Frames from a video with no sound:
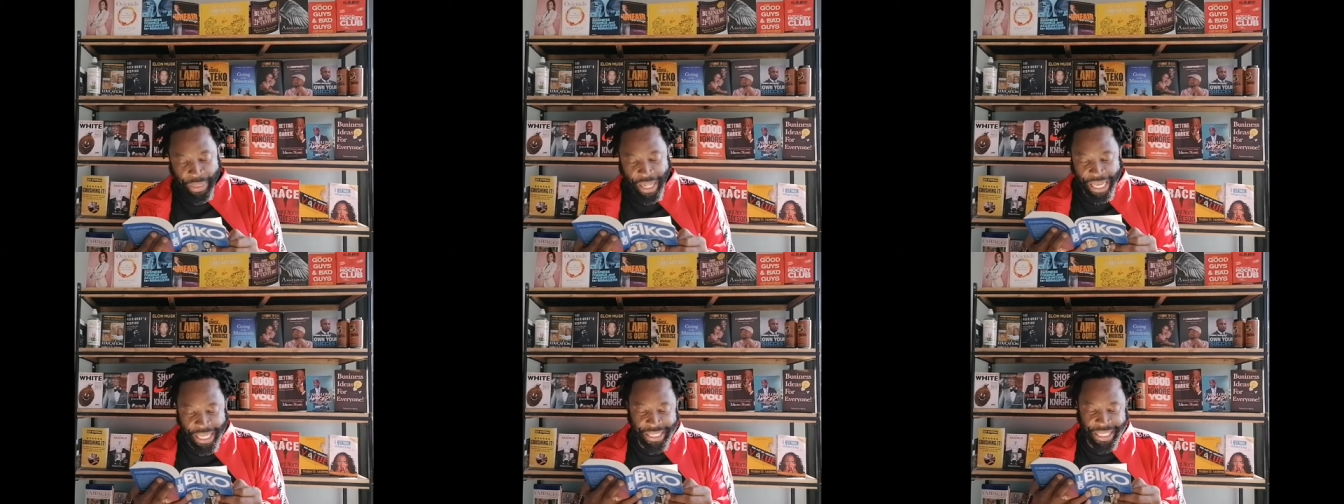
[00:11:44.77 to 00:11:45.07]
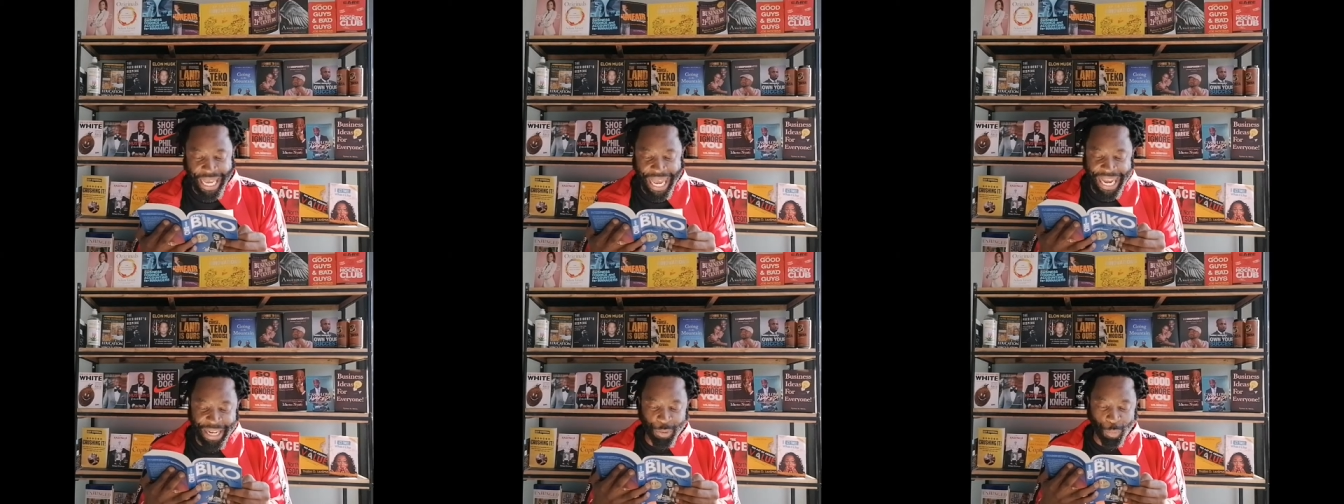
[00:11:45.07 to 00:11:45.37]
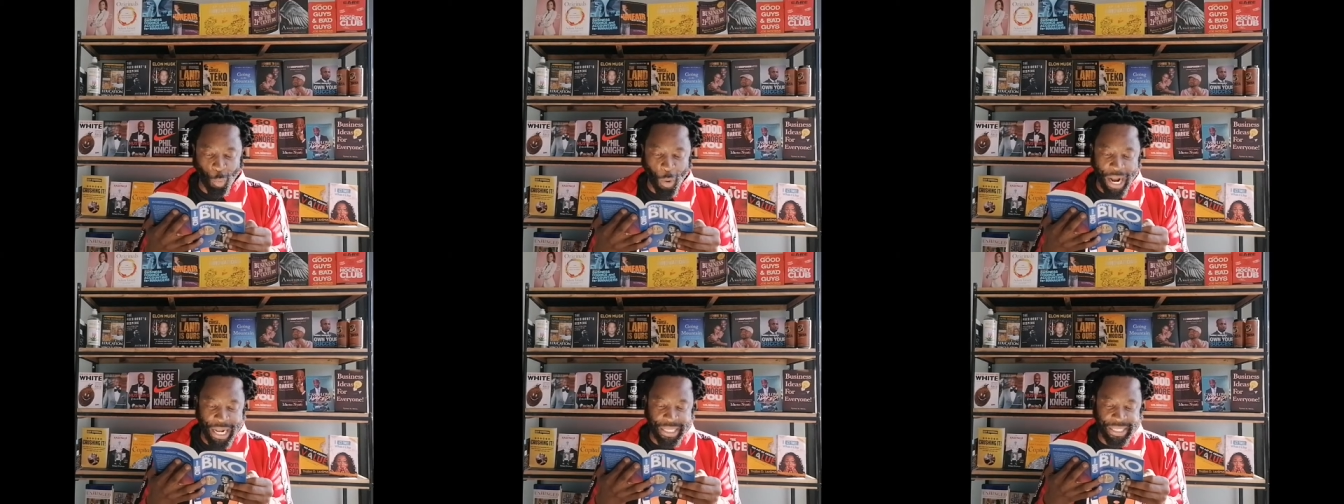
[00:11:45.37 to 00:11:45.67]
is at
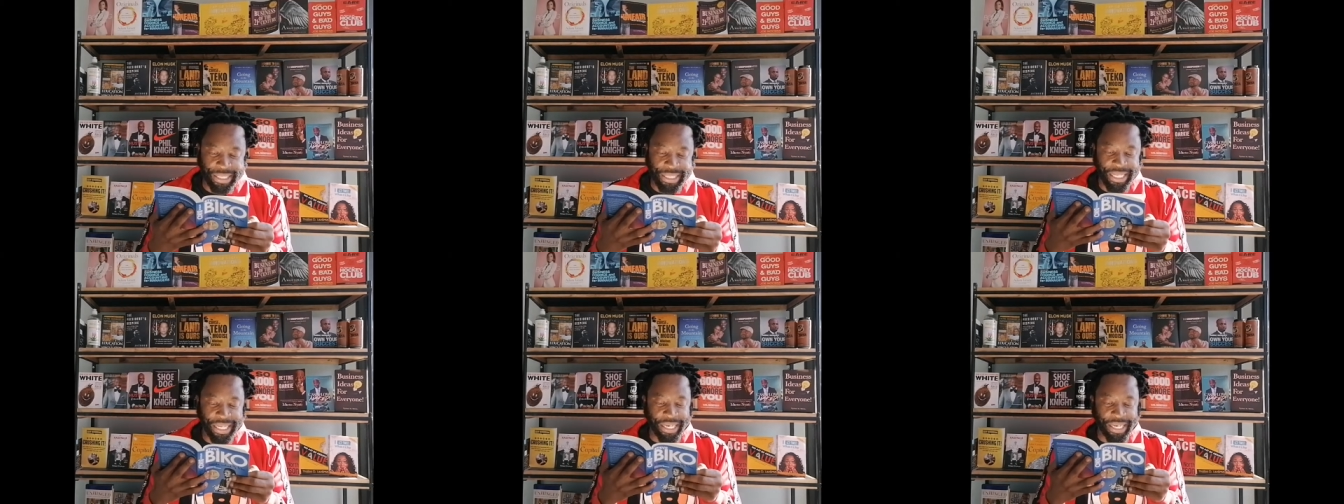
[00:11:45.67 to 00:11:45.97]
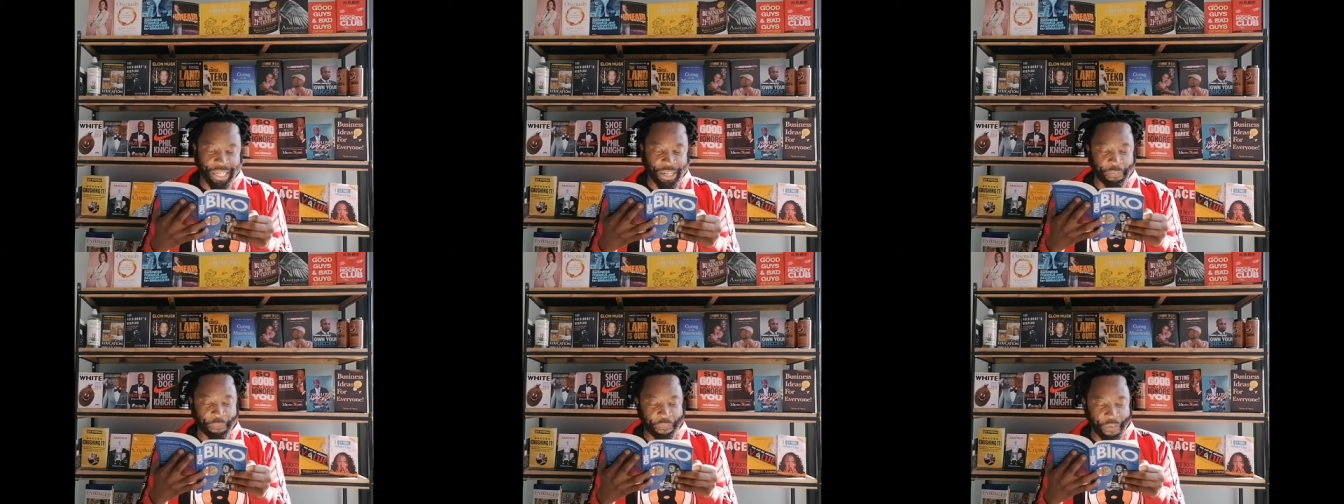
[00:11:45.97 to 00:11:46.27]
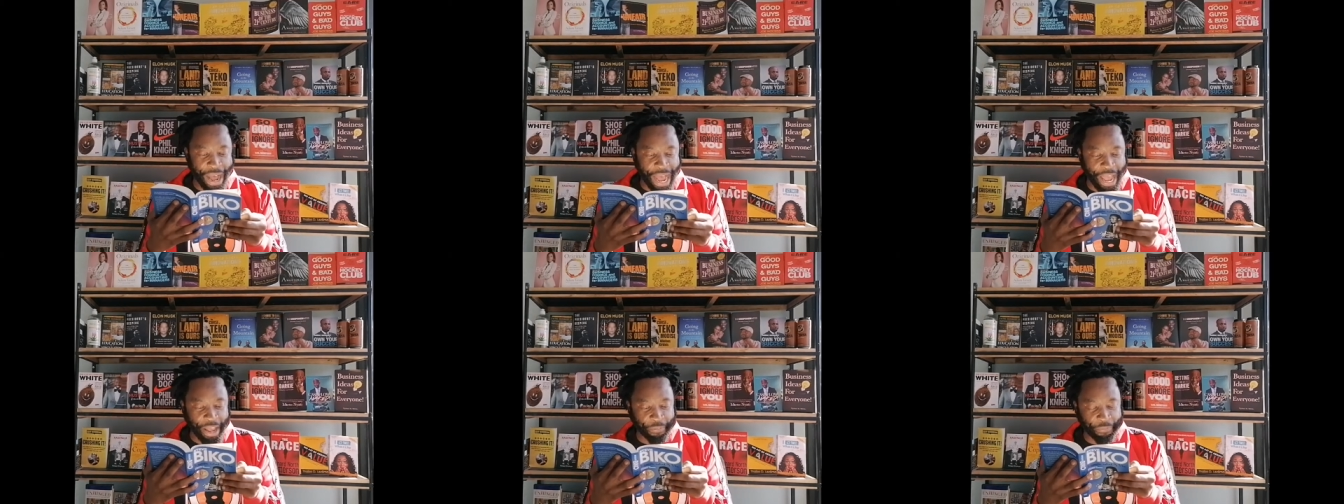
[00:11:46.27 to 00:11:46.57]
once
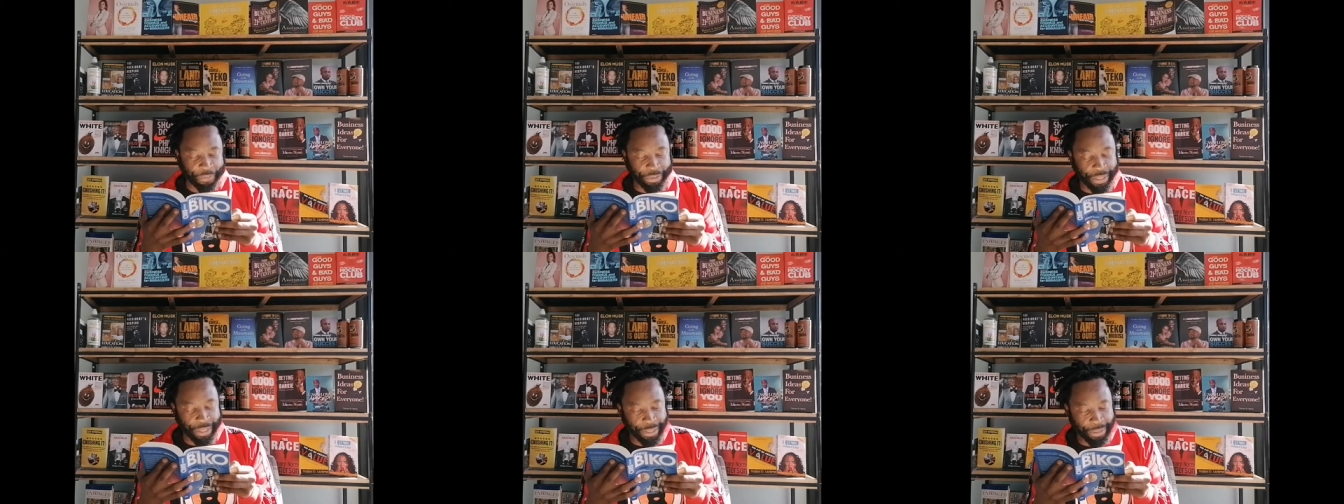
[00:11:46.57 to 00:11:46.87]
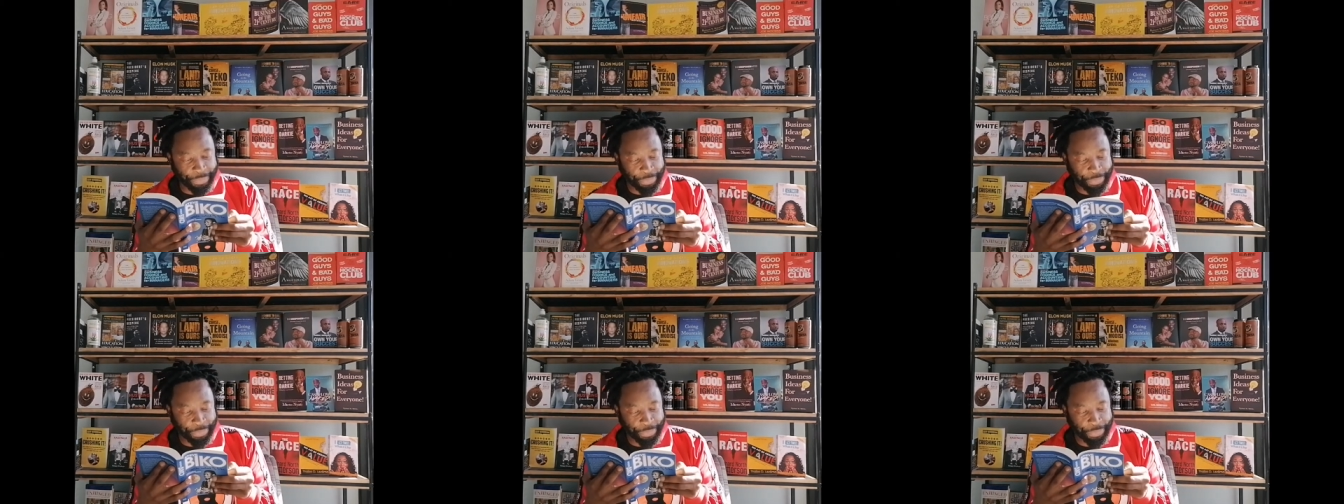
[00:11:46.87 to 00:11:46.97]
revived.